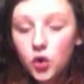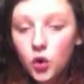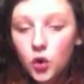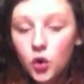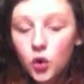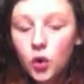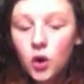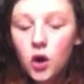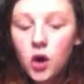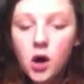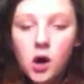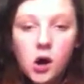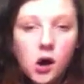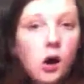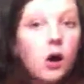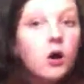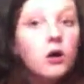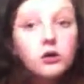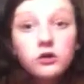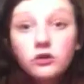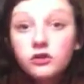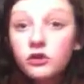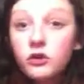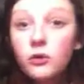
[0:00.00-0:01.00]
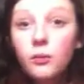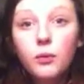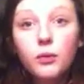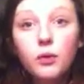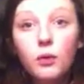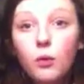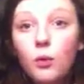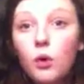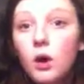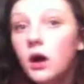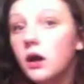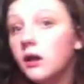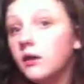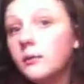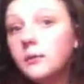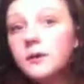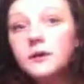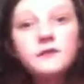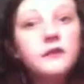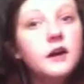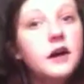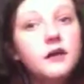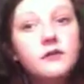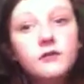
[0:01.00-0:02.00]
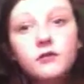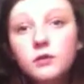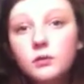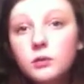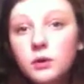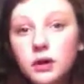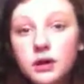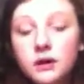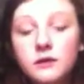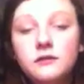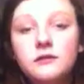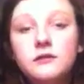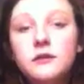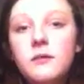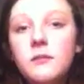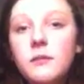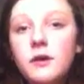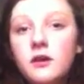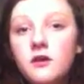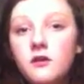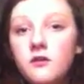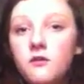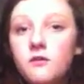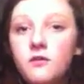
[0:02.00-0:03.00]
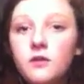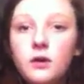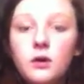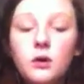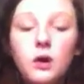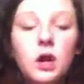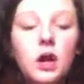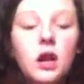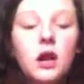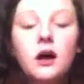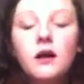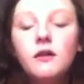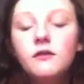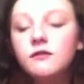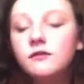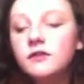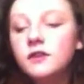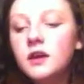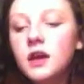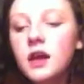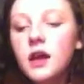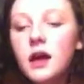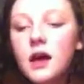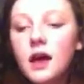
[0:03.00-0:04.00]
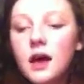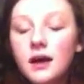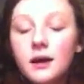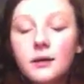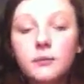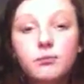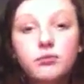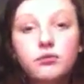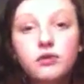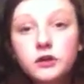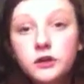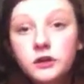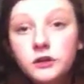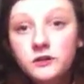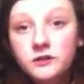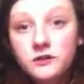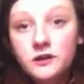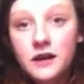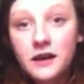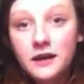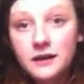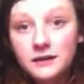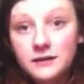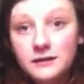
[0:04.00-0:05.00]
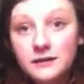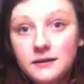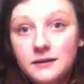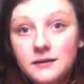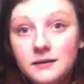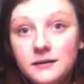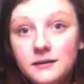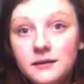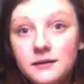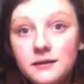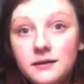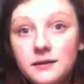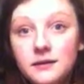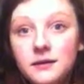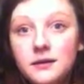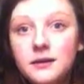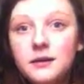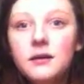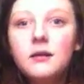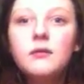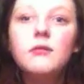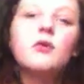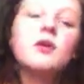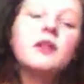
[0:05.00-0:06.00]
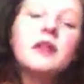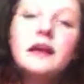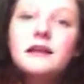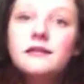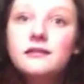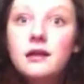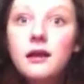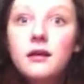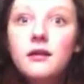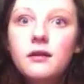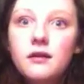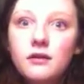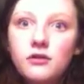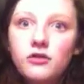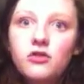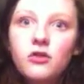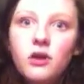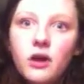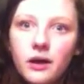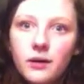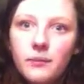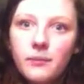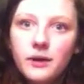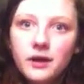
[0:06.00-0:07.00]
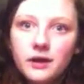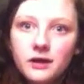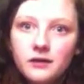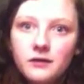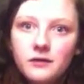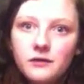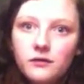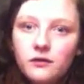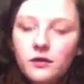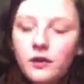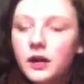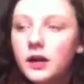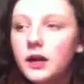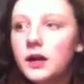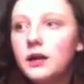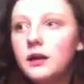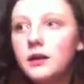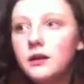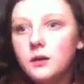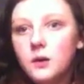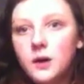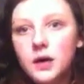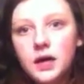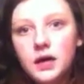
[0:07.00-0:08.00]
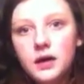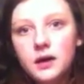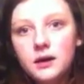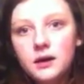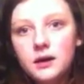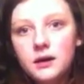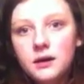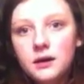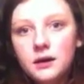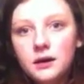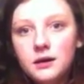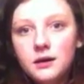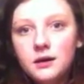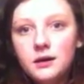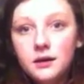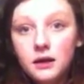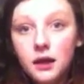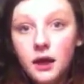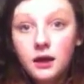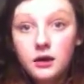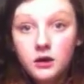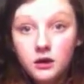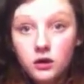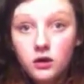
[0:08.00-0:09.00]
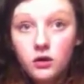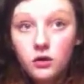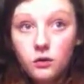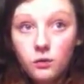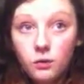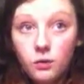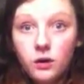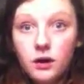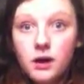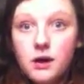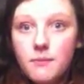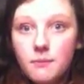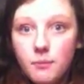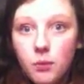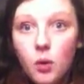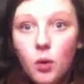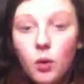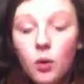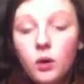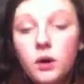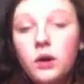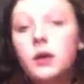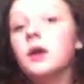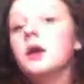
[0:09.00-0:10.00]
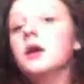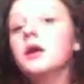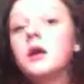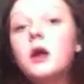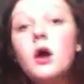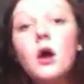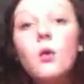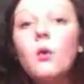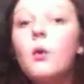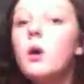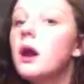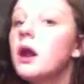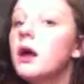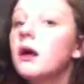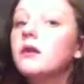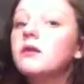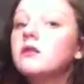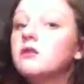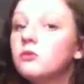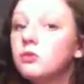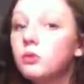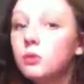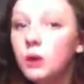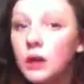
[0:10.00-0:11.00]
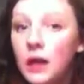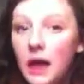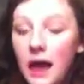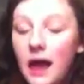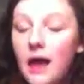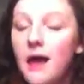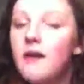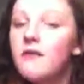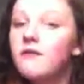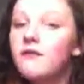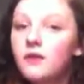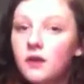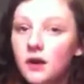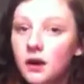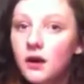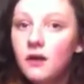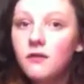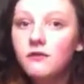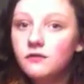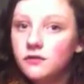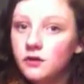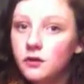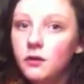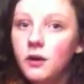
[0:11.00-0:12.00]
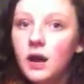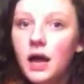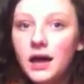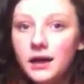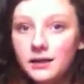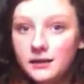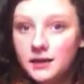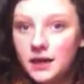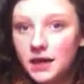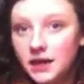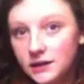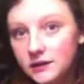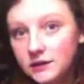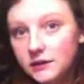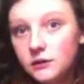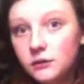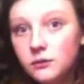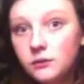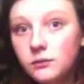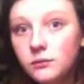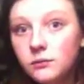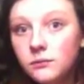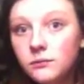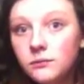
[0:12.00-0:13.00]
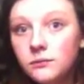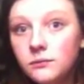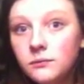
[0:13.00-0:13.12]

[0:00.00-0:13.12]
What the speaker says: you're on top of the world, above everyone else. They make you feel loved and appreciated. Well, that's how they try and make you feel anyway. Like you are important and no one else will ever love you like they do.